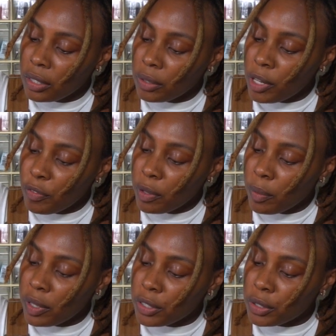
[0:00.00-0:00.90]
You definitely
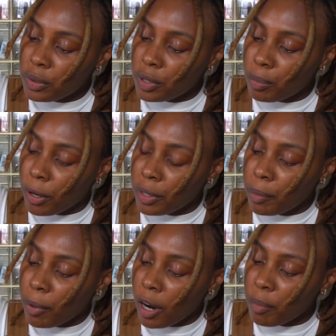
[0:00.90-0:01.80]
want to do the
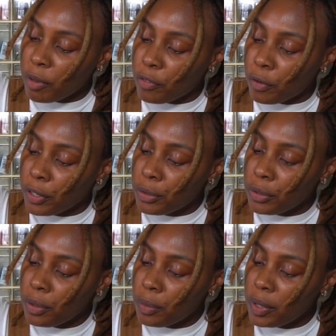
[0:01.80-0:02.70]
burning part before you
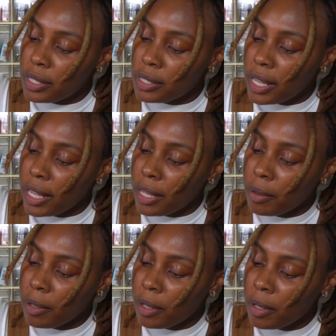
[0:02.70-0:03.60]
do the wood stain,
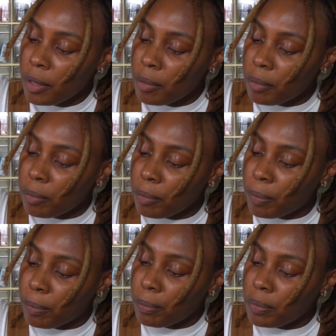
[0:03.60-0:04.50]

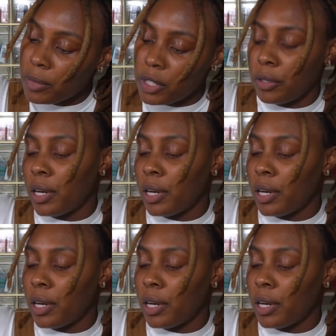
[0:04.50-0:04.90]
so you're